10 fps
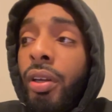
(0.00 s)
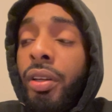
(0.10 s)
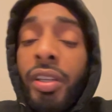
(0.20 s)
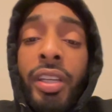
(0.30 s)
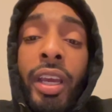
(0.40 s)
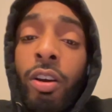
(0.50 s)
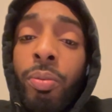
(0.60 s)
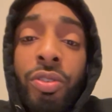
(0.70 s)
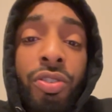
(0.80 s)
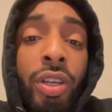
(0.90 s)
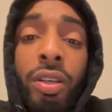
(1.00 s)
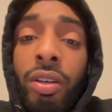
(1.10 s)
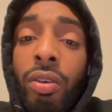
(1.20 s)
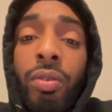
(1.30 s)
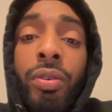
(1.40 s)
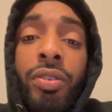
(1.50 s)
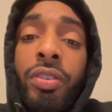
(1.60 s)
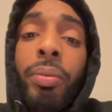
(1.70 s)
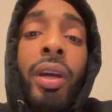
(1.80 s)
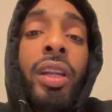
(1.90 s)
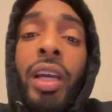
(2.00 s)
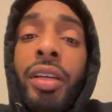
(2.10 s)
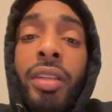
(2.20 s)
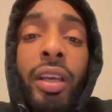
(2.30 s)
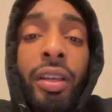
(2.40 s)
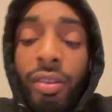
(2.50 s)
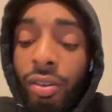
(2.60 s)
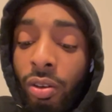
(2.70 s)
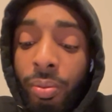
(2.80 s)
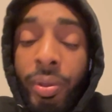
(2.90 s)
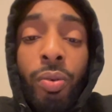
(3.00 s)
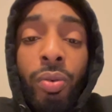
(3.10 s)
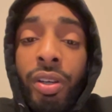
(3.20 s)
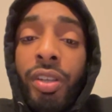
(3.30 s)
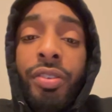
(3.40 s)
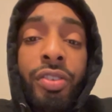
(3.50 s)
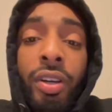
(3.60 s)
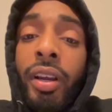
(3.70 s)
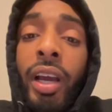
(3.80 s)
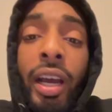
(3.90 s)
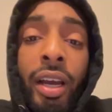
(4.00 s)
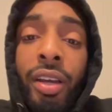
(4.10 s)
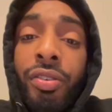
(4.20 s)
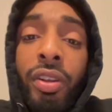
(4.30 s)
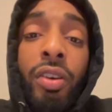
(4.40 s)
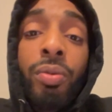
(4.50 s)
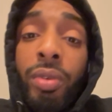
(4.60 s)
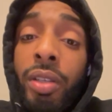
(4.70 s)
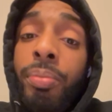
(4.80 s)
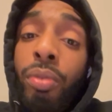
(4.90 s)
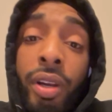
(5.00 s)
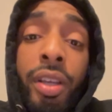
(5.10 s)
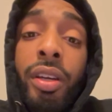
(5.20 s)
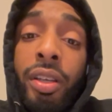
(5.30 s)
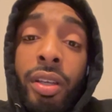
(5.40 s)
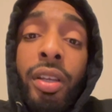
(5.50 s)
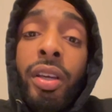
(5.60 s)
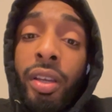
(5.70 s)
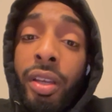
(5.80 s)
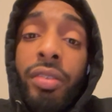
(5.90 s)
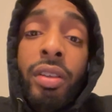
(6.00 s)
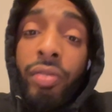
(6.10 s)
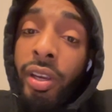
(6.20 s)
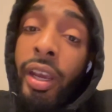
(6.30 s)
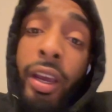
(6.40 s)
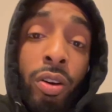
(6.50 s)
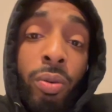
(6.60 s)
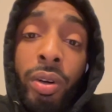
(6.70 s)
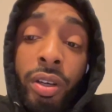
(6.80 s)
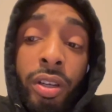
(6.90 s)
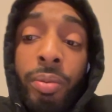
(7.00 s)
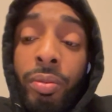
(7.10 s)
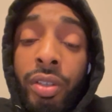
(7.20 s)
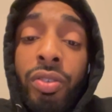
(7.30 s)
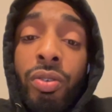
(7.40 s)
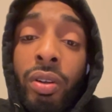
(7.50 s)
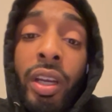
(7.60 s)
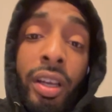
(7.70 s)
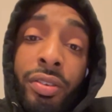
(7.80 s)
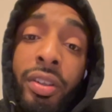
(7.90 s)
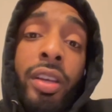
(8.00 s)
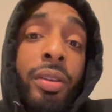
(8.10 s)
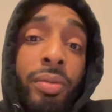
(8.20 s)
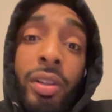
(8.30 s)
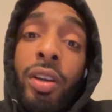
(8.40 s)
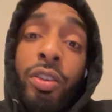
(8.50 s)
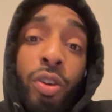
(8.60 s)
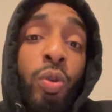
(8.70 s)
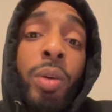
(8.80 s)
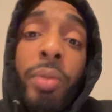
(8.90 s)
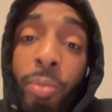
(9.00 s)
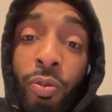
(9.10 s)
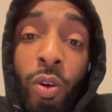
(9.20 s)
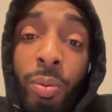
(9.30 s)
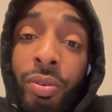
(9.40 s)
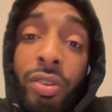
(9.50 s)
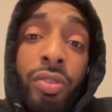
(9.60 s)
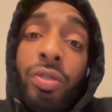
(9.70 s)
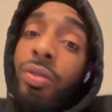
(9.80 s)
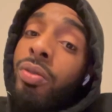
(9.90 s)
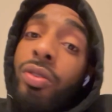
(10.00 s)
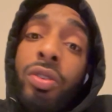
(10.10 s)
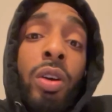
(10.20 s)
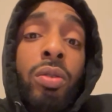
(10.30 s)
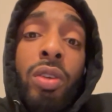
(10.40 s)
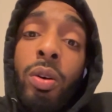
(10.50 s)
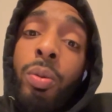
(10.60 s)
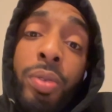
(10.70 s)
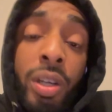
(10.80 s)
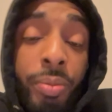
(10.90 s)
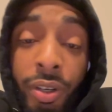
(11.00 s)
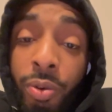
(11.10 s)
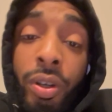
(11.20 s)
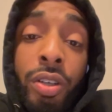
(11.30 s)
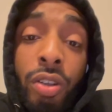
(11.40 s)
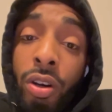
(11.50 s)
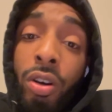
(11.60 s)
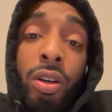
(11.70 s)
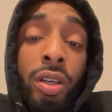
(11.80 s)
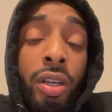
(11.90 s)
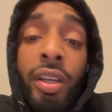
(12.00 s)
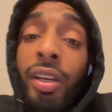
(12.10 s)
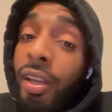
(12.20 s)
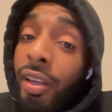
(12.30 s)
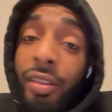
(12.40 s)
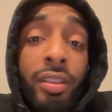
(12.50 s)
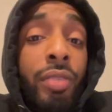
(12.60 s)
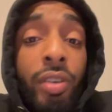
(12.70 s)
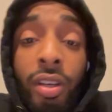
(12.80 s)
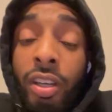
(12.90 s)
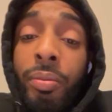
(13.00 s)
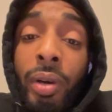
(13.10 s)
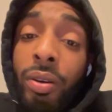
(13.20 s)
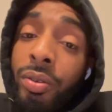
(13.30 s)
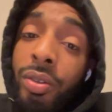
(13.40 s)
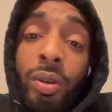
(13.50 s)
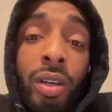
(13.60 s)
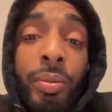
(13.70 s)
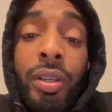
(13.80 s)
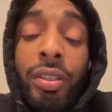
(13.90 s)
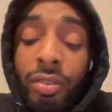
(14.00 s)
Diego Pacheco, somebody like that. You know what I mean? One of these young guys that are really bringing it. And see if he can handle one of them. Because, like I said, the underwhelming performances, don't know. Put him in there with a dog and see if he can come out. You know what I mean?